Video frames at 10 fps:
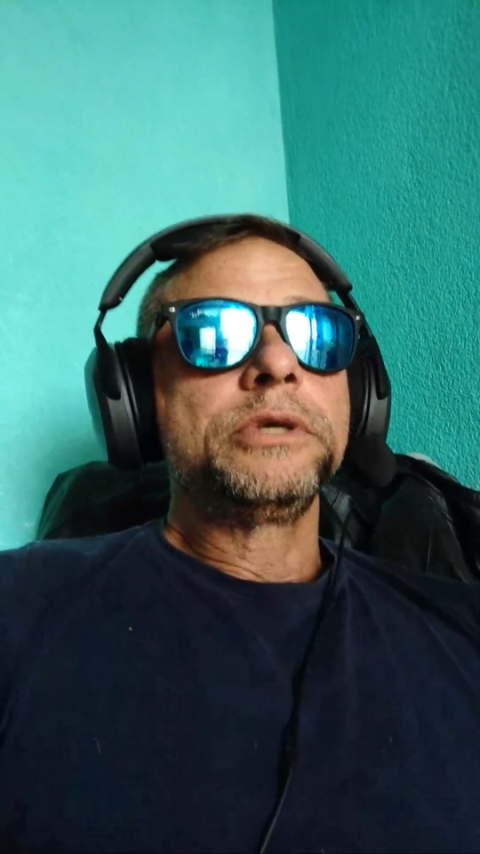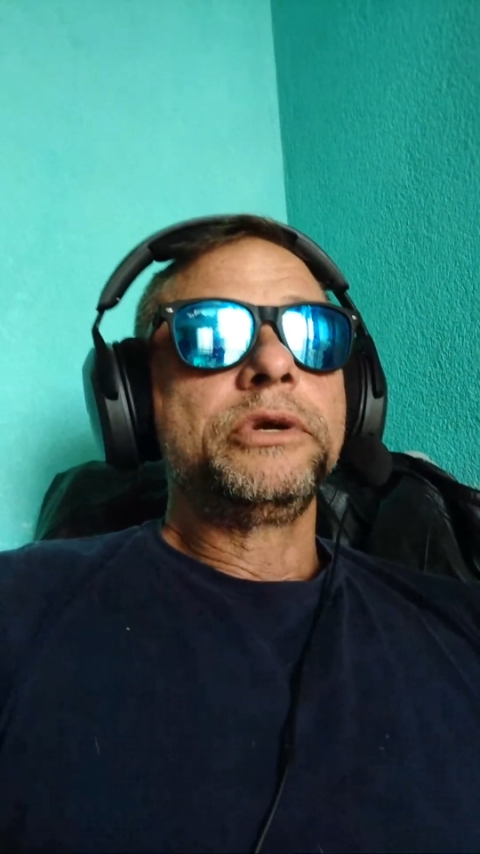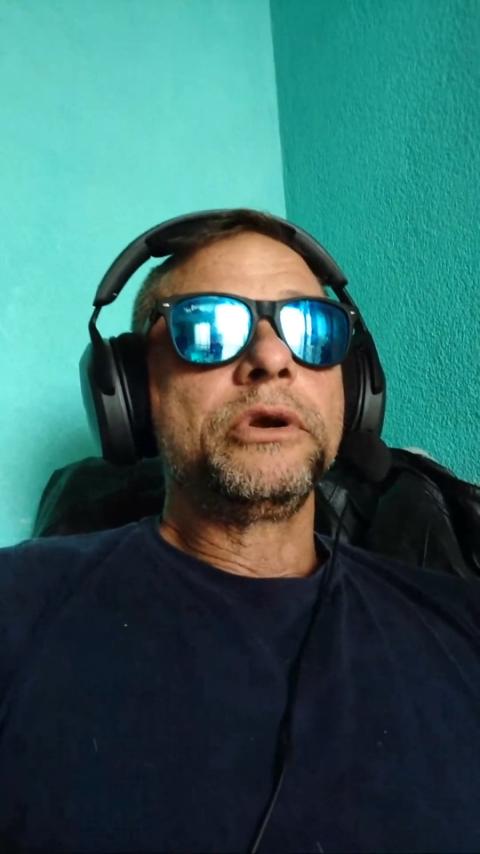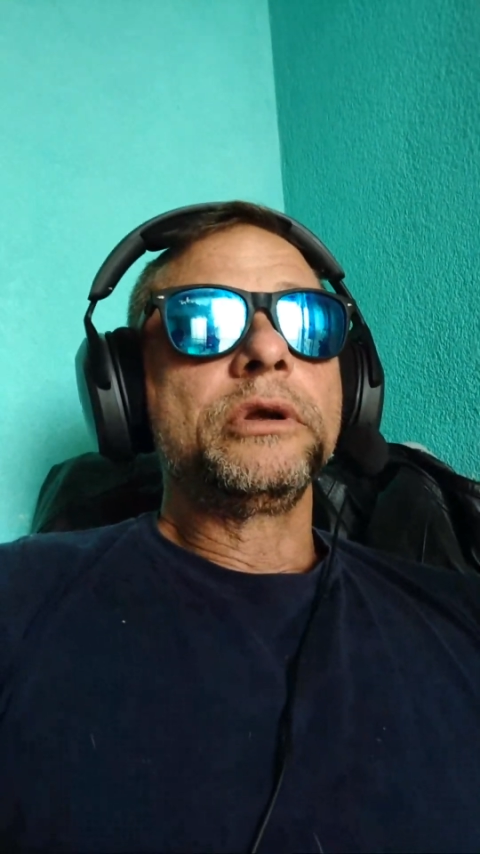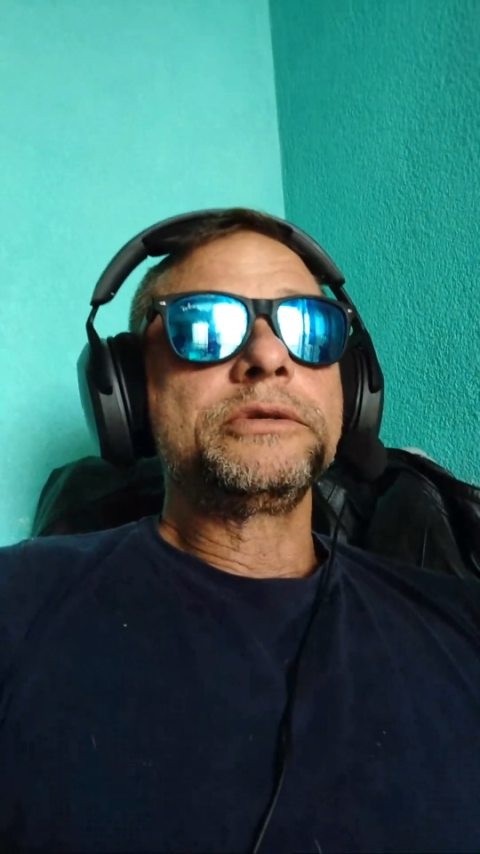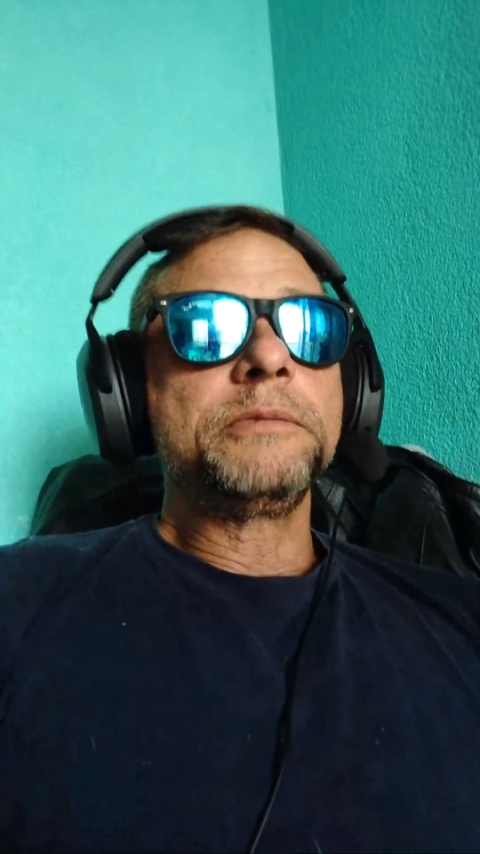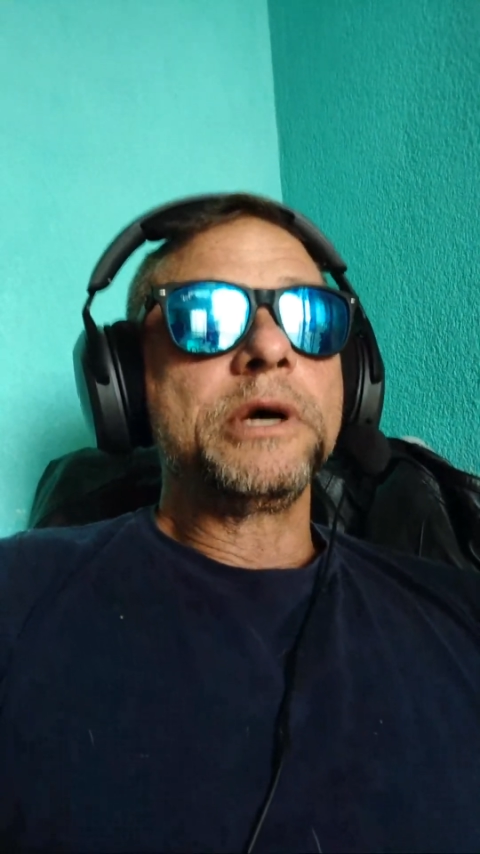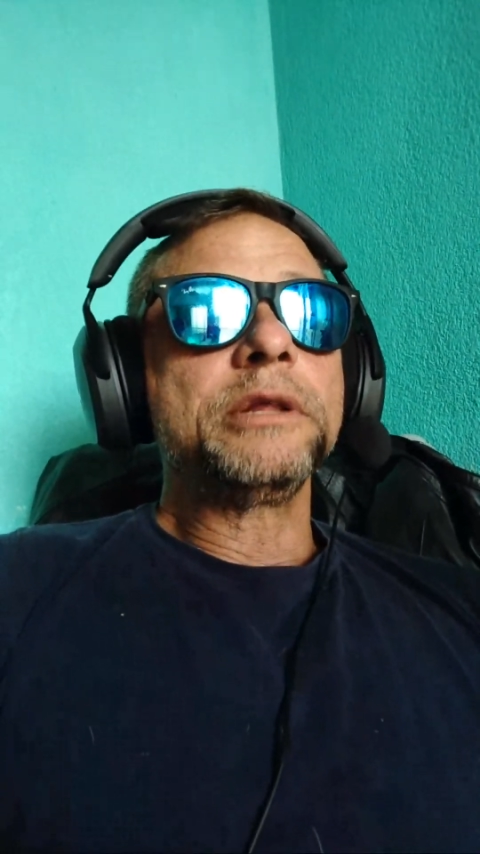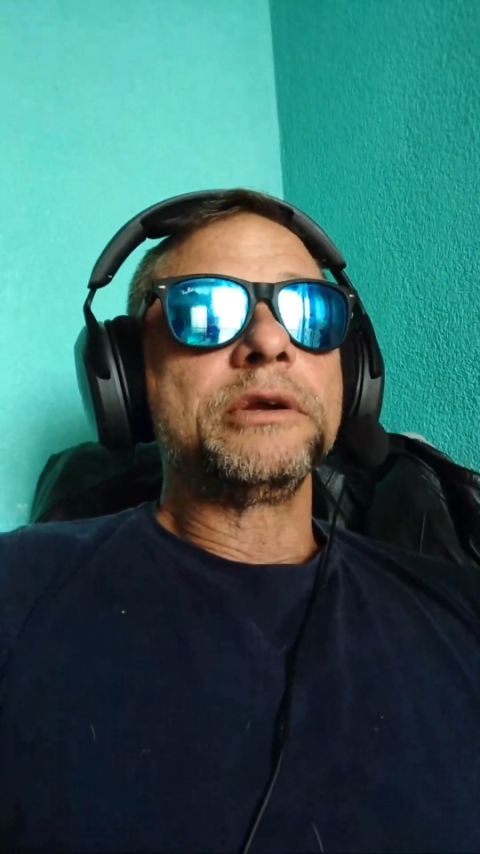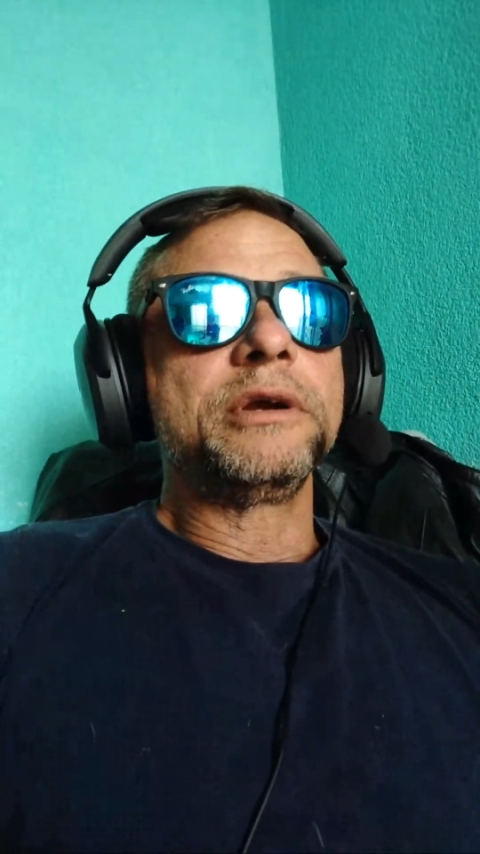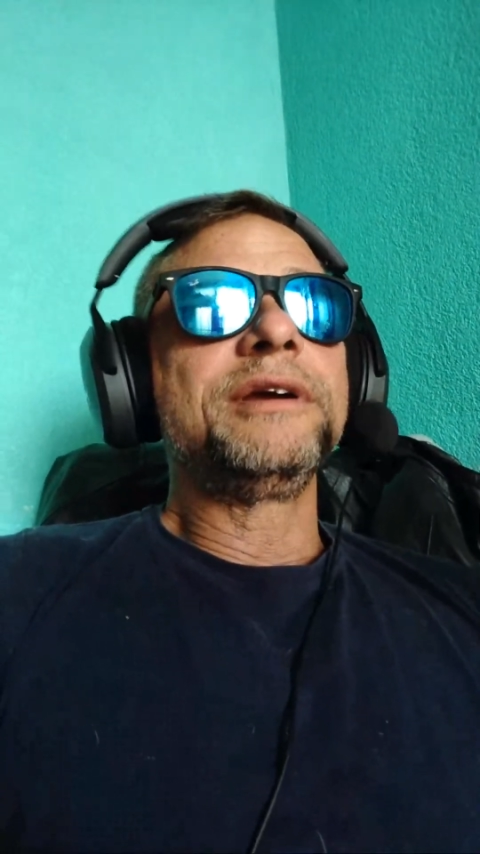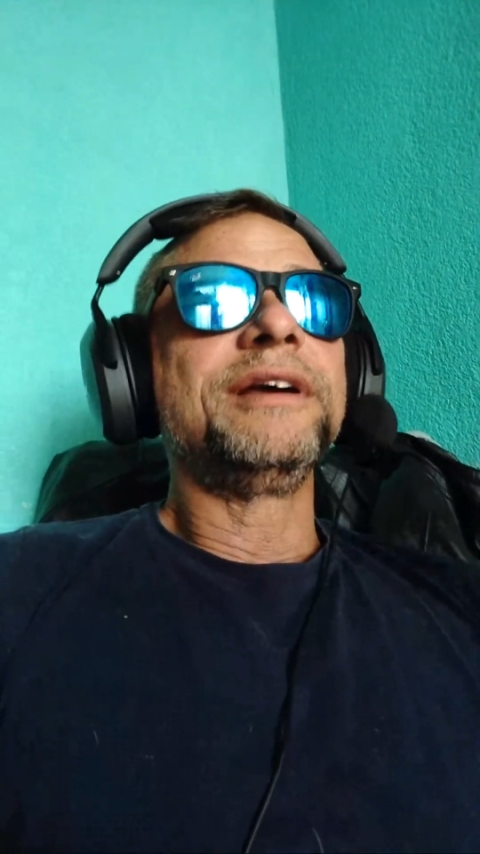you're a smuggler,